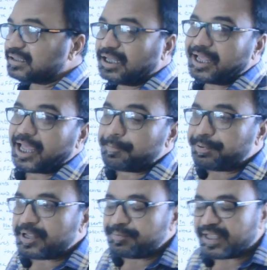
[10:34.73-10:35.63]
the
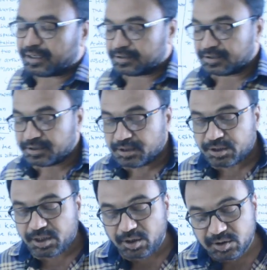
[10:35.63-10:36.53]

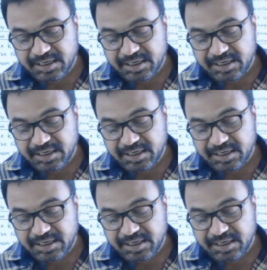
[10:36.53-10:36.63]
amphibian. Now,